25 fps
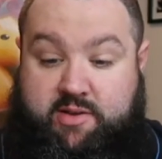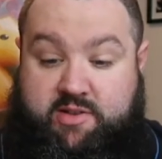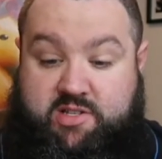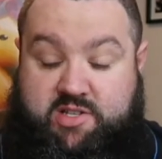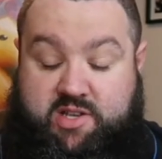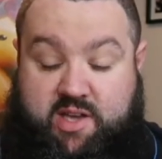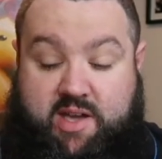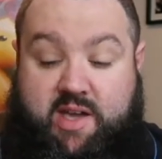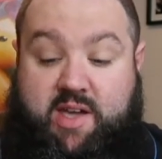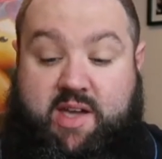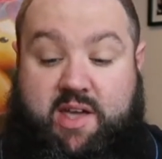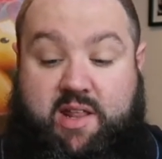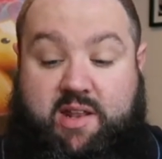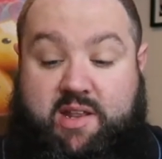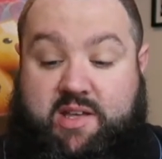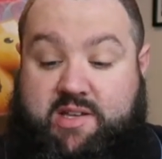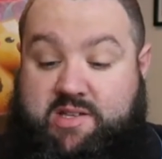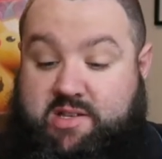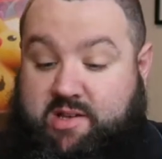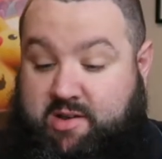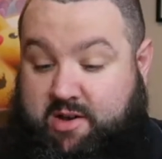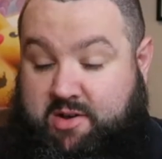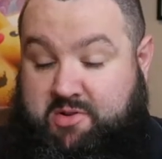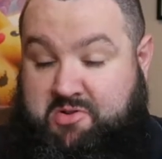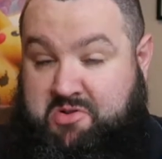So here
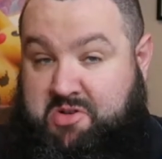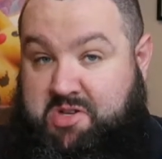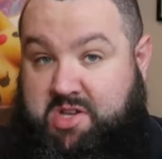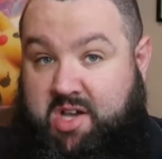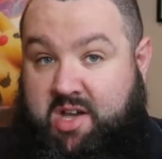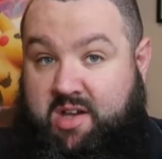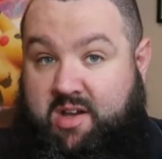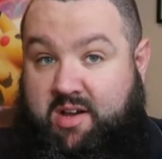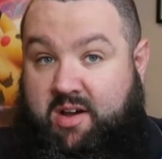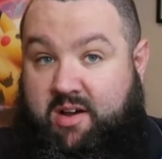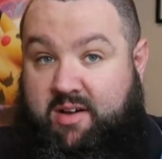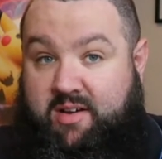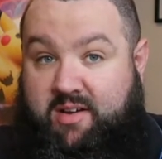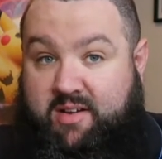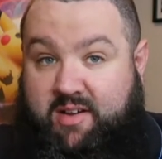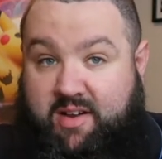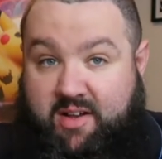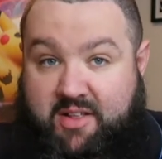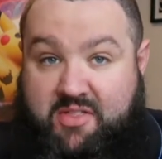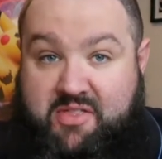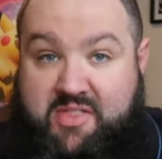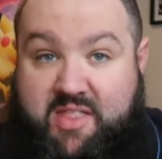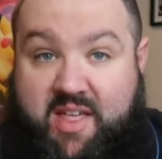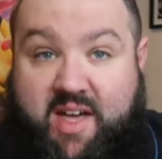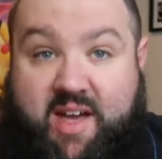this goes,
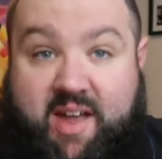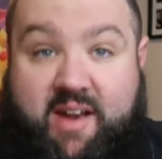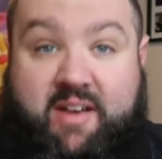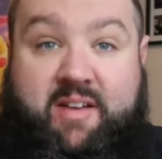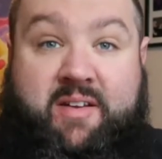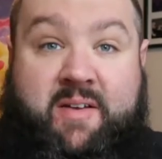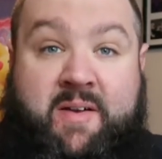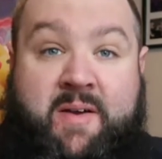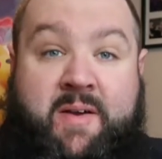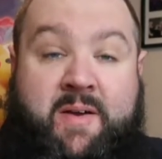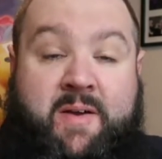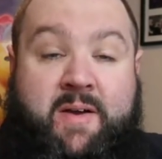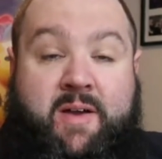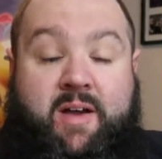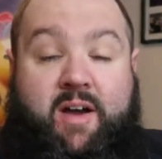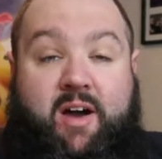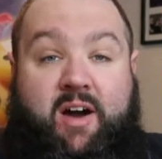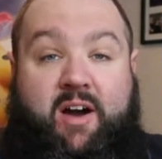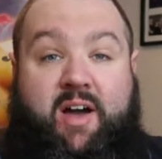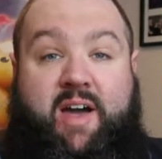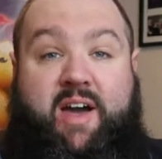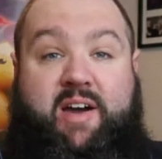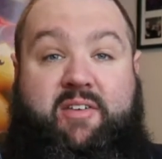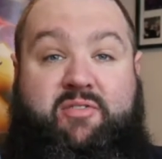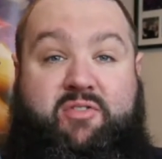and then
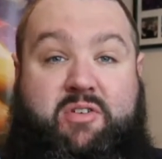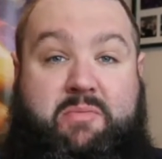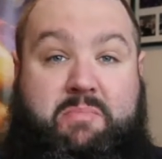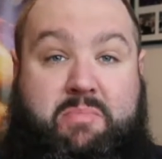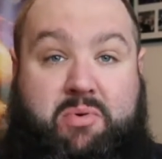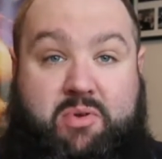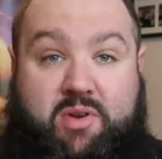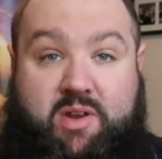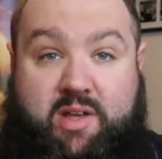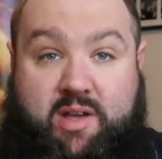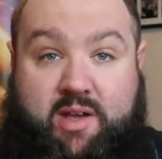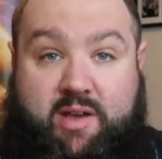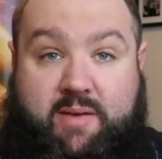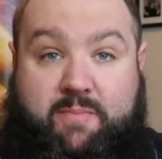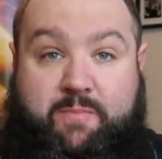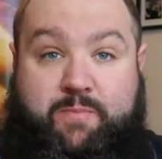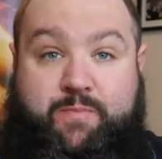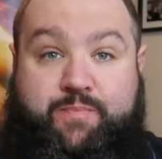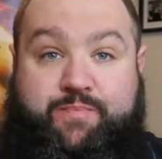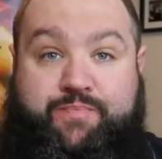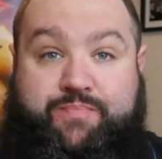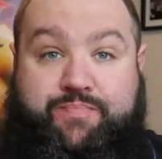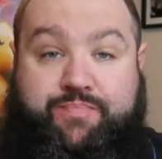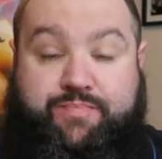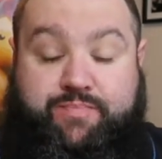I have to buddy it
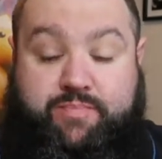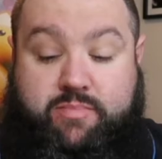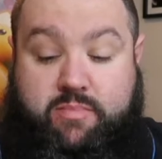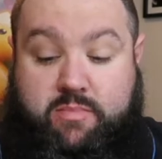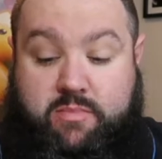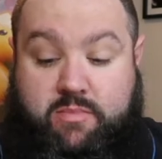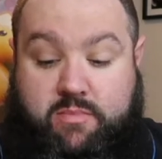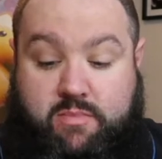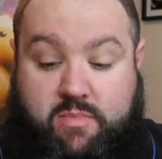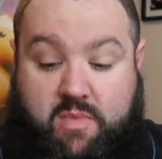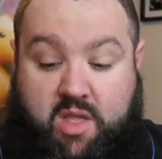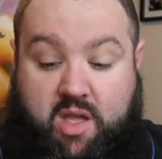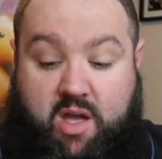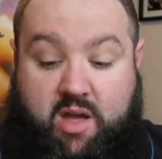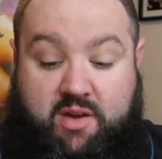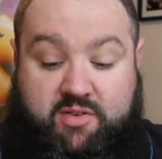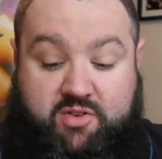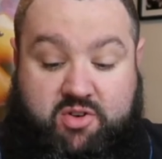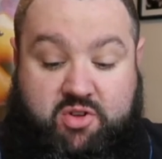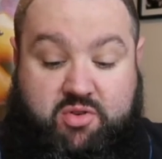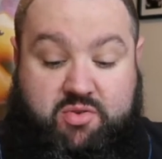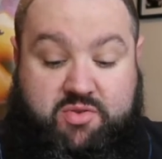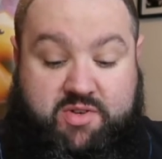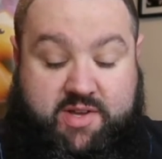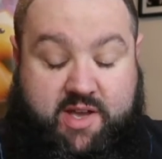
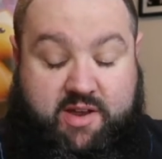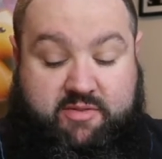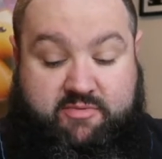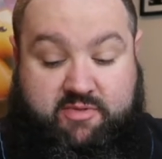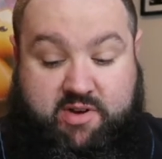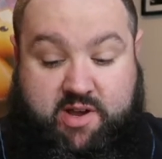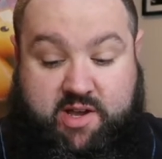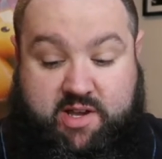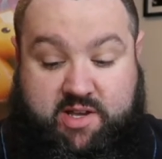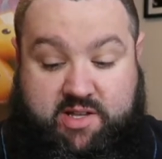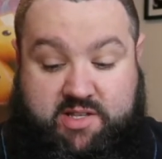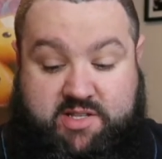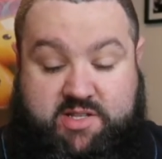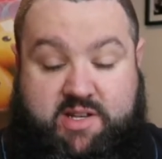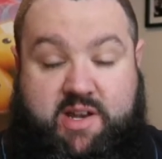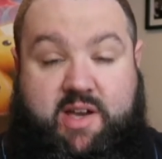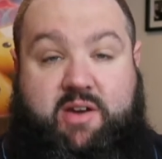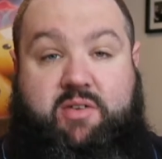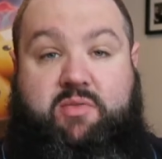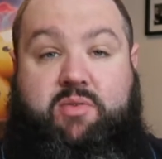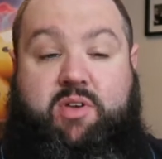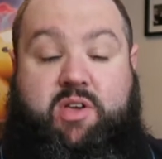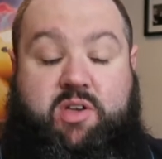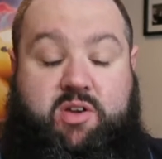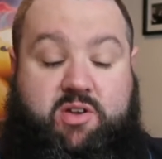and do 10 raids.
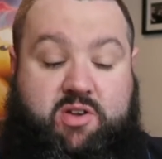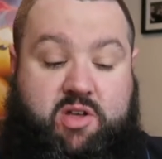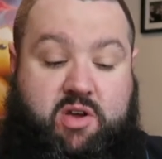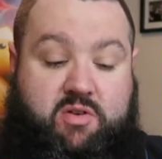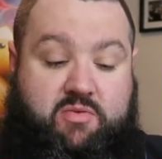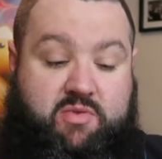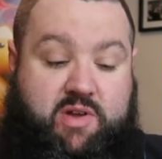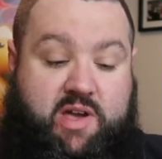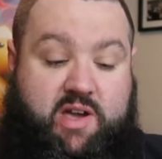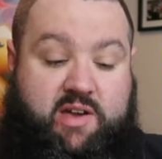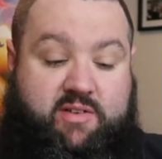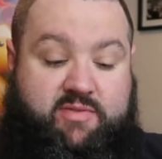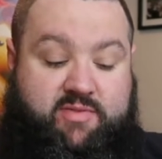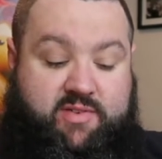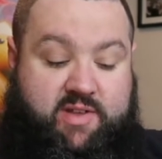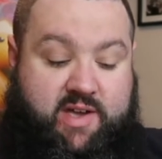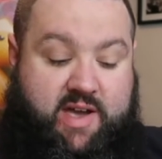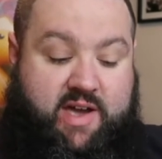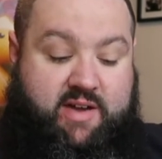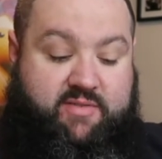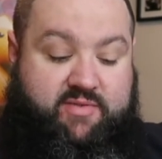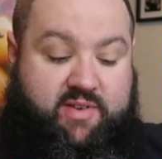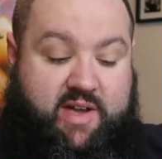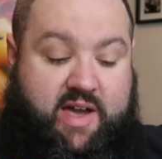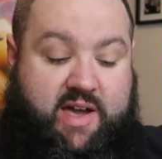Now, you don't have to
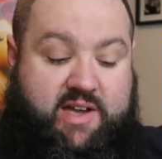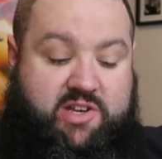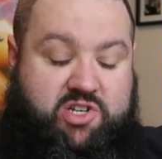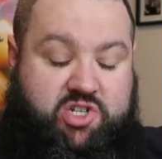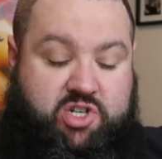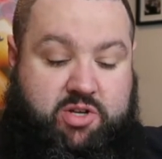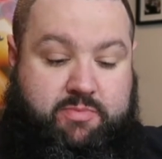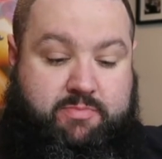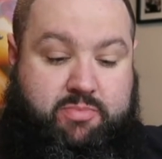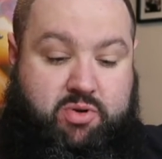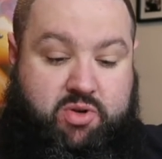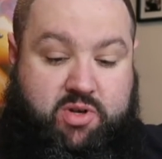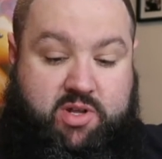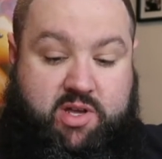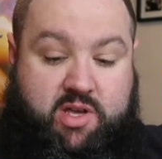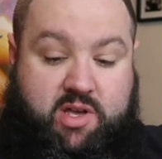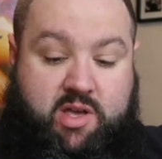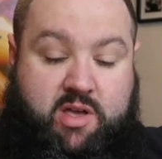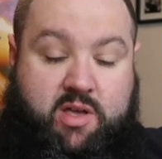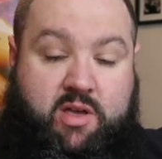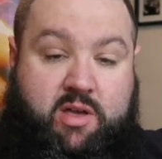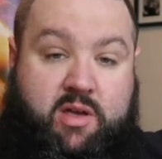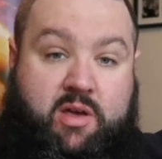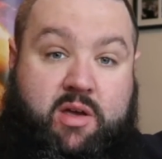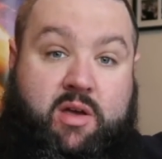have it as your
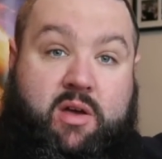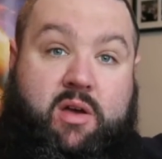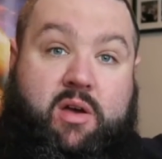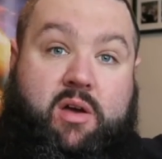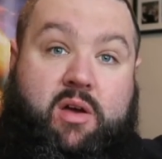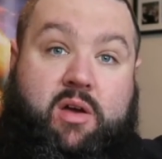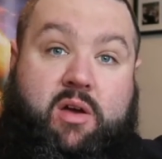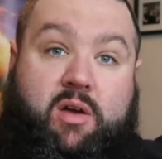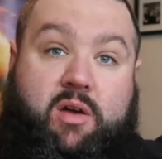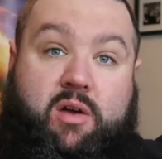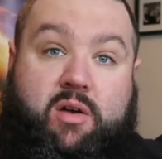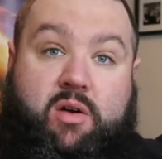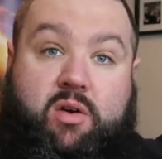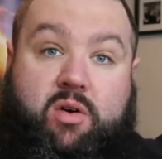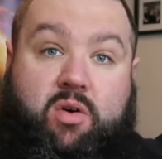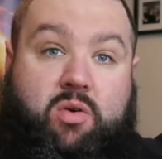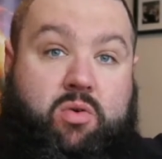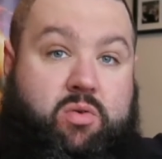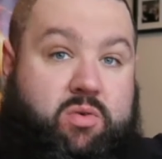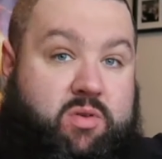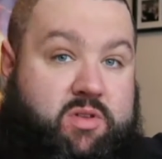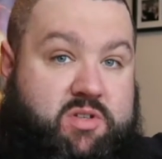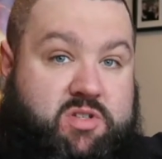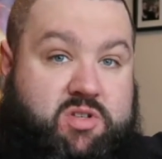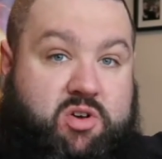buddy
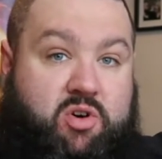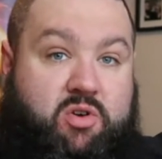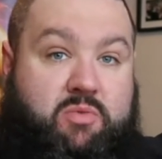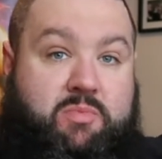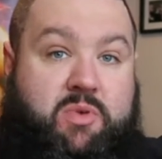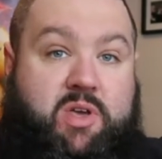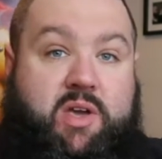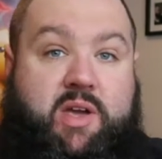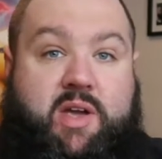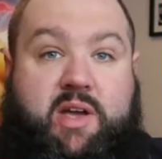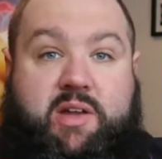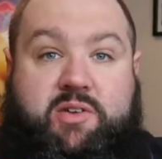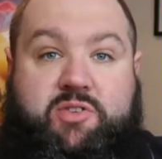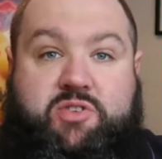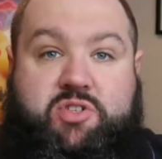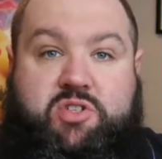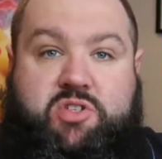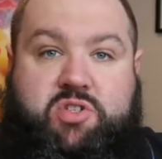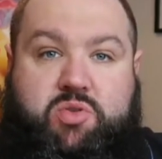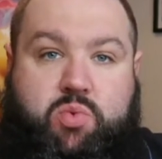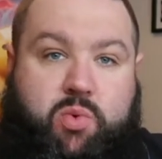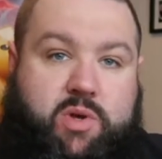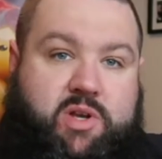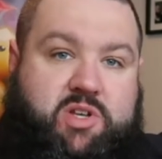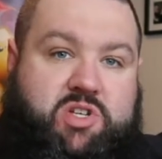all the time. You can
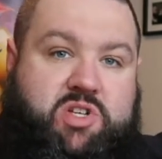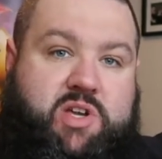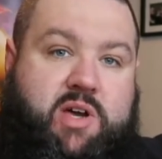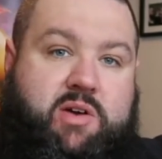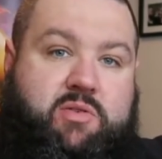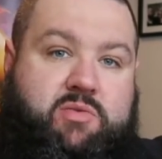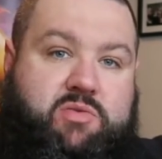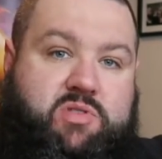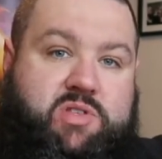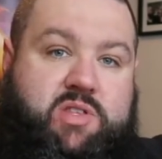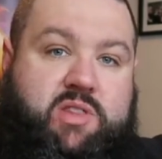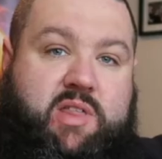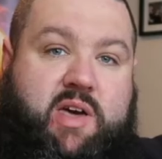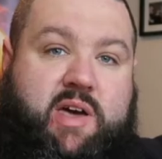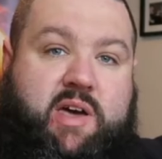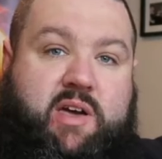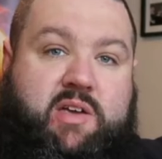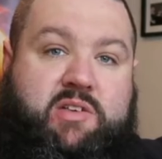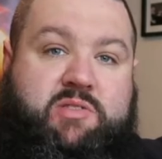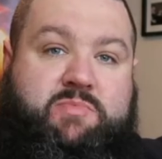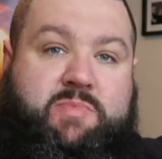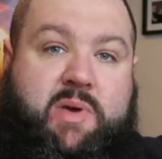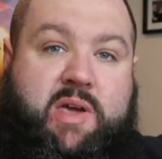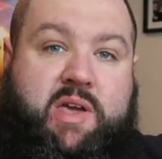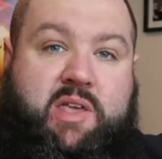just switch out to that
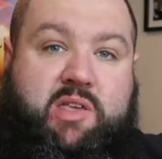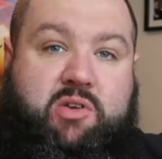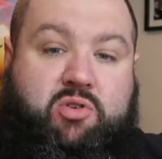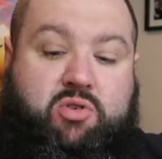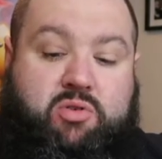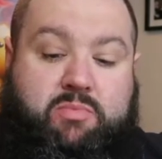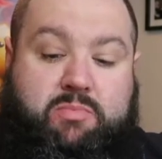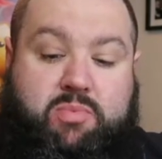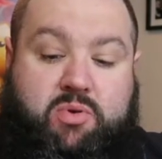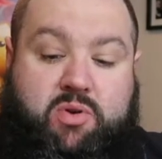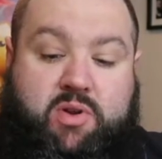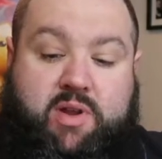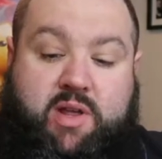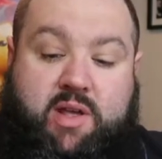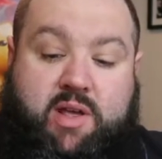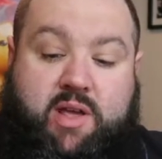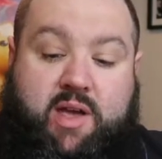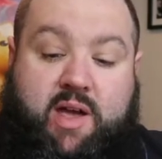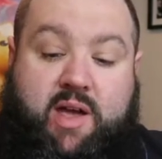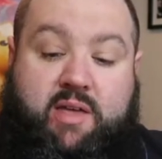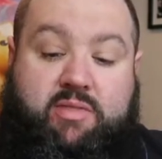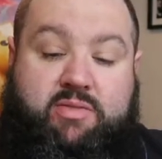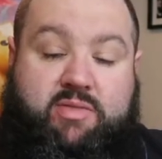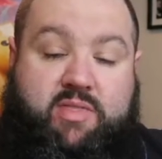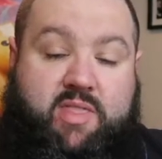as being your buddy
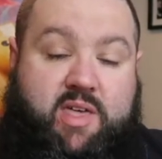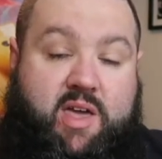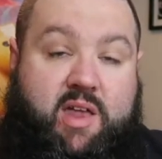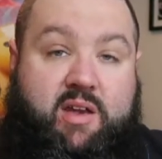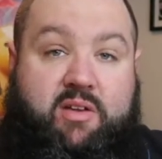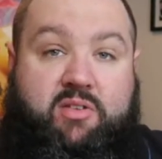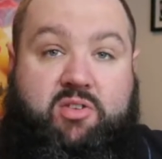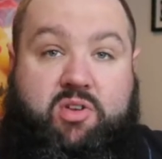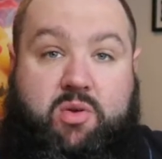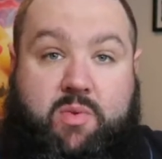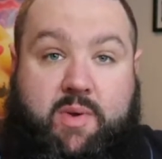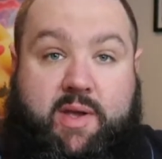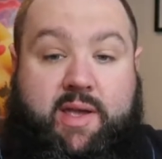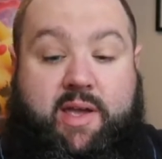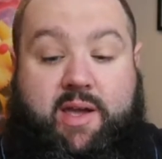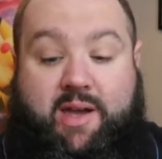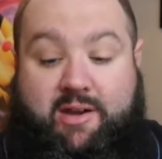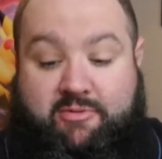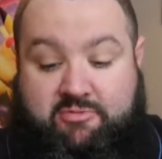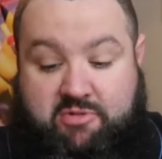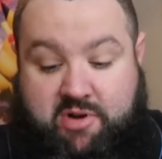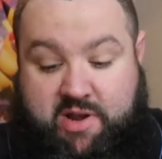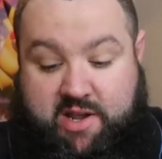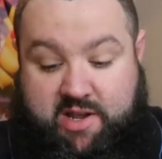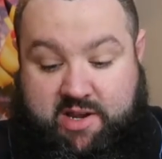and then doing
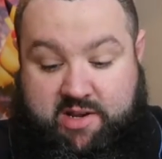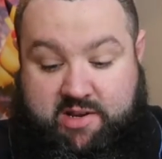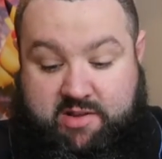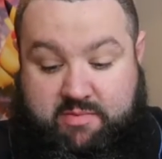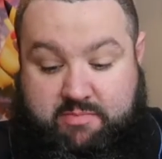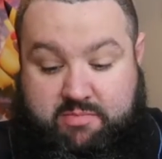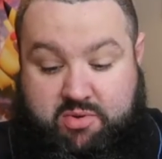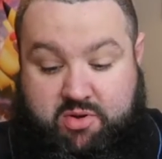a raid.